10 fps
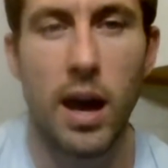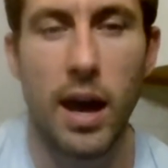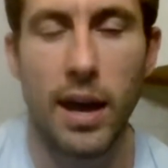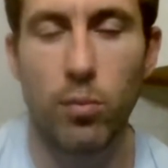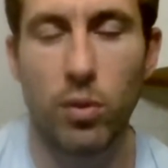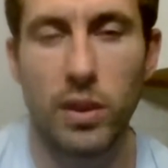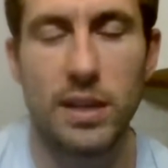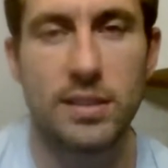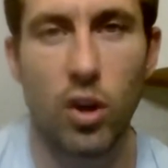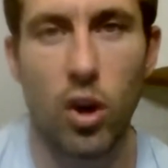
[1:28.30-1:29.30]
I
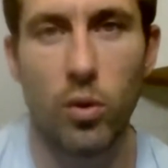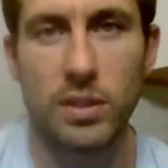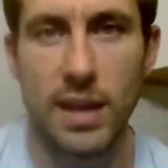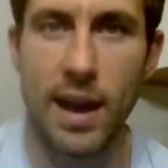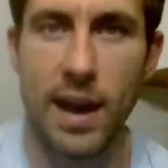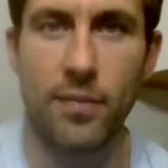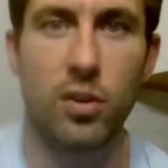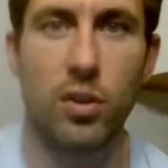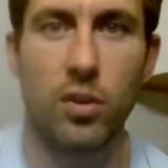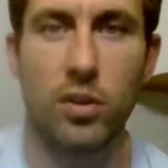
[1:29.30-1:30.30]
release it always
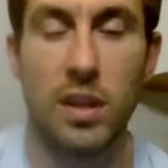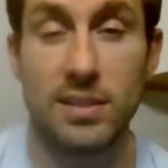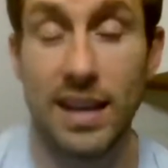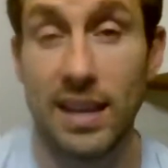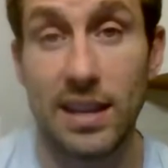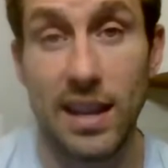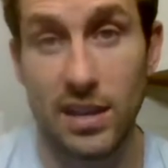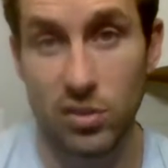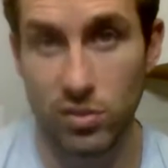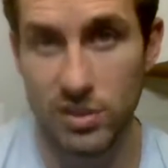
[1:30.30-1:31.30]
after the second
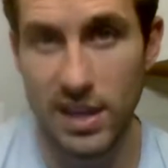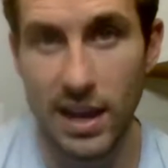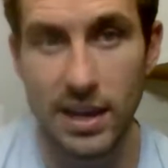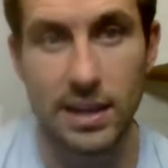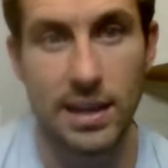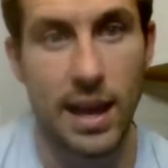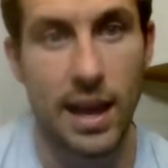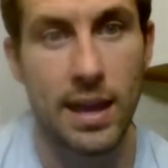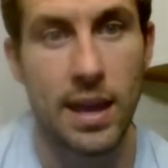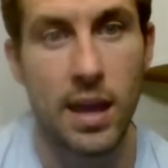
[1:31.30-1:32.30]
National Signing
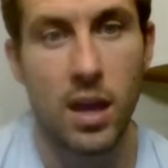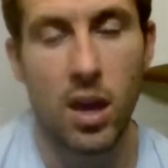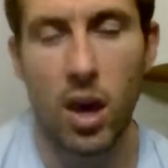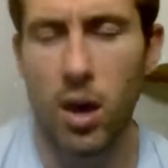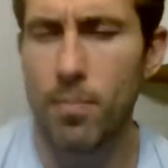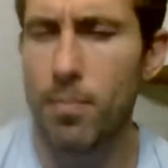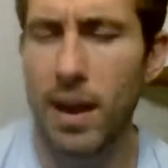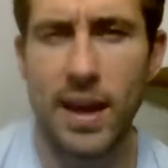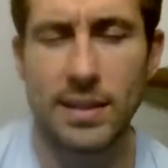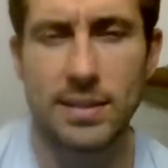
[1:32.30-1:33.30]
Day.
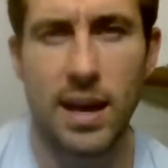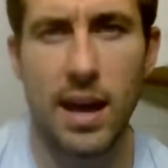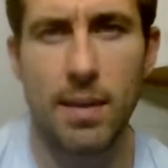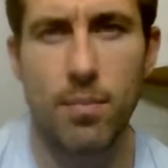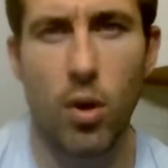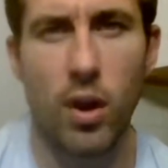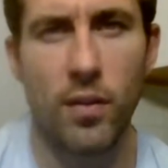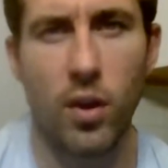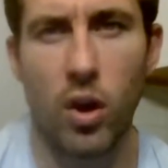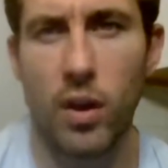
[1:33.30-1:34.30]
By that time,
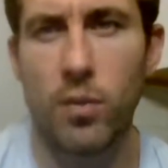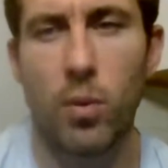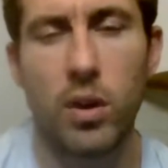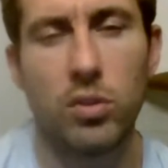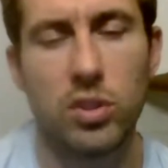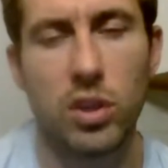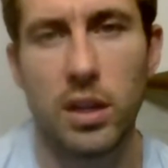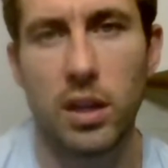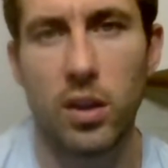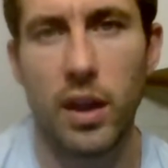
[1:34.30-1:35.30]
everyone who's going
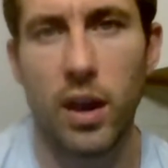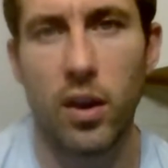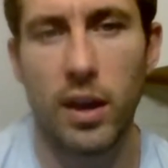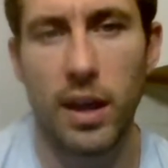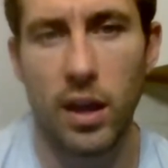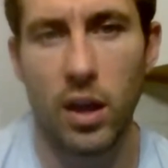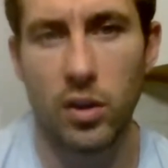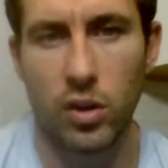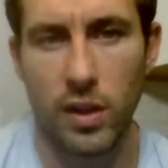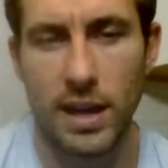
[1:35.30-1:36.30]
to declare,
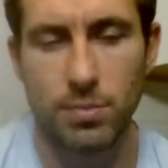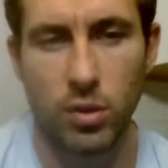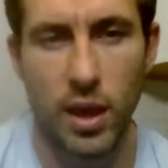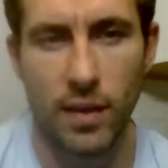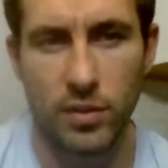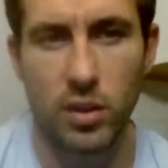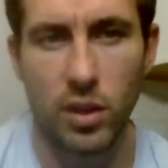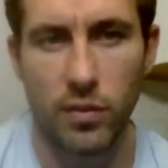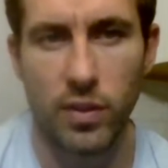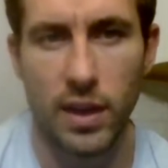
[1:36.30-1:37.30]
underclassmen, have
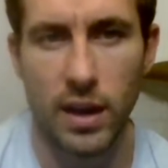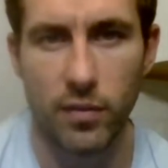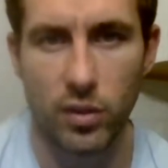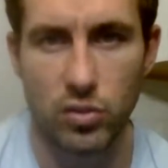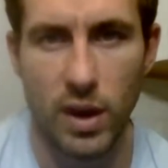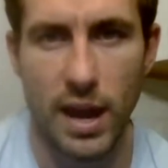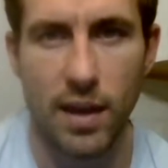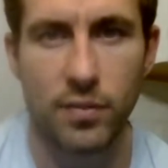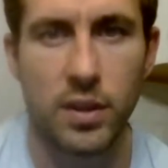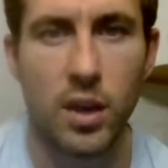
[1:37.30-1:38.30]
declared for the NFL
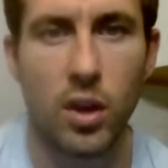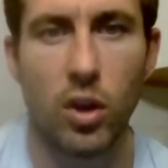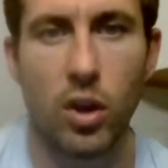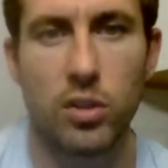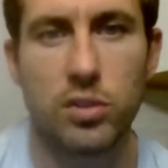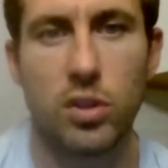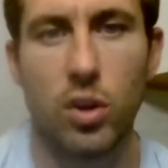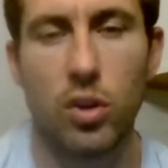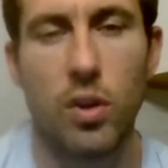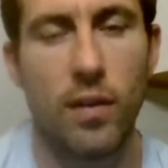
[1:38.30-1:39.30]
draft.
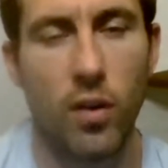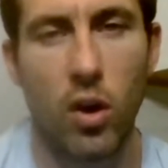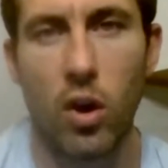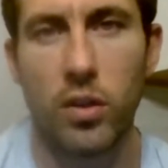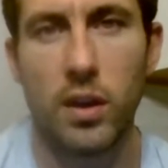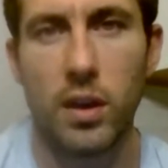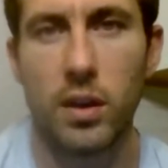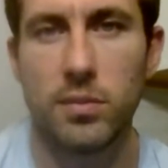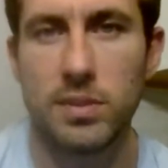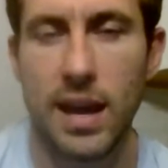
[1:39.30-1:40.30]
Also, you have all
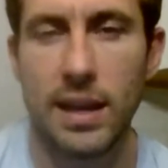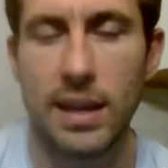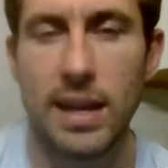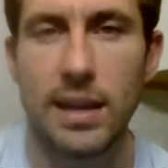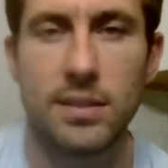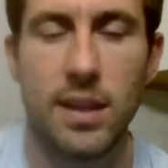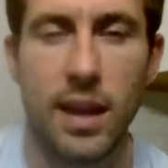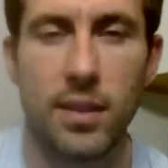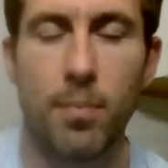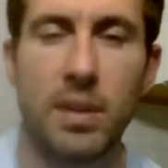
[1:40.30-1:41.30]
the signees
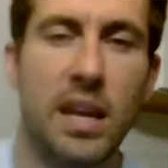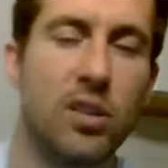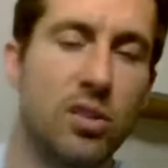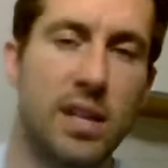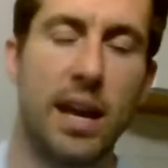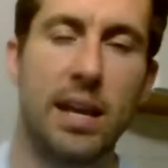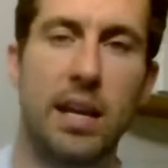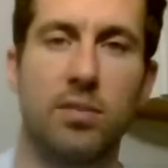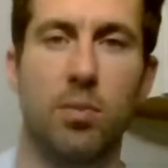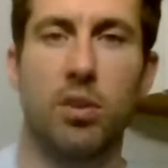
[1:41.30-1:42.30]
and the potential
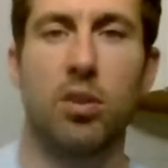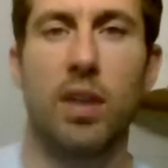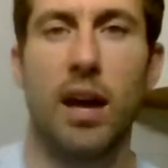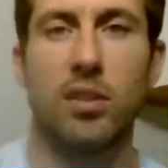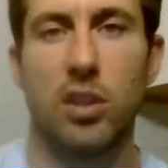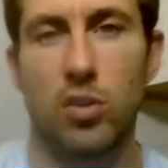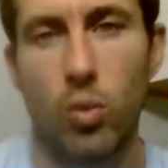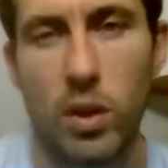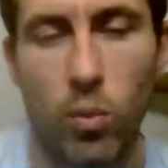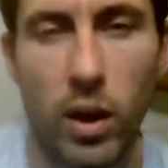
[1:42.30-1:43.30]
signees for the
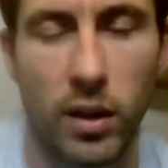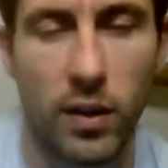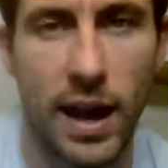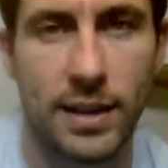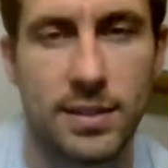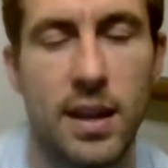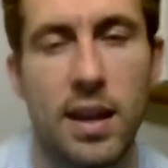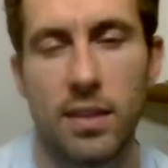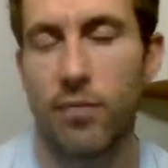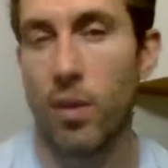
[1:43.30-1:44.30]
2021 class.
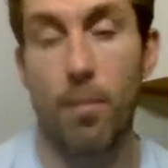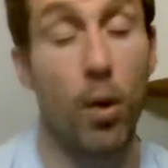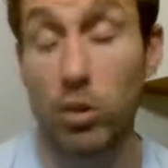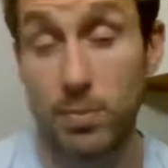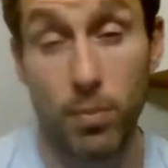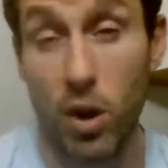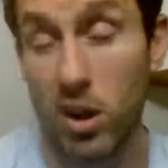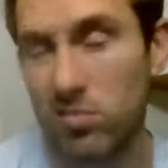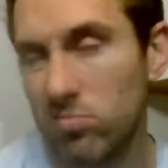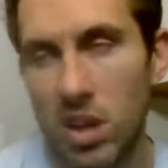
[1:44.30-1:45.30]
For the most
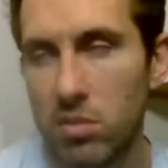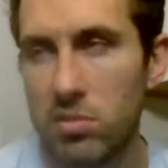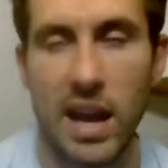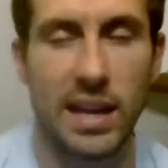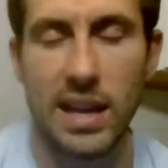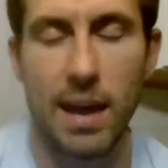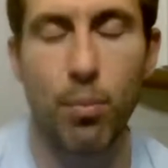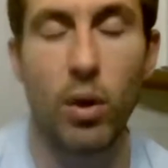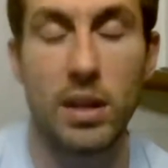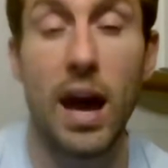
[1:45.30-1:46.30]
part,
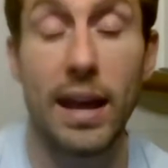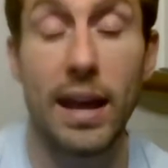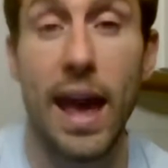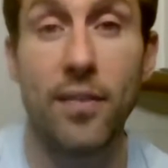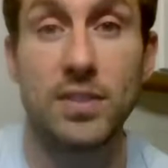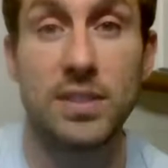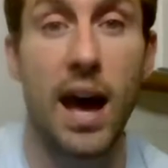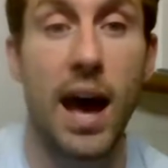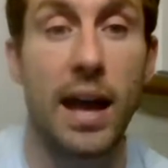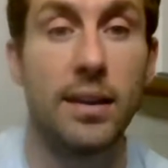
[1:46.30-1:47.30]
99.9 have
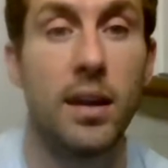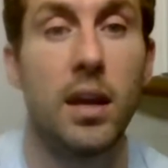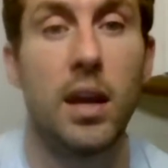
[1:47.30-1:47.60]
signed.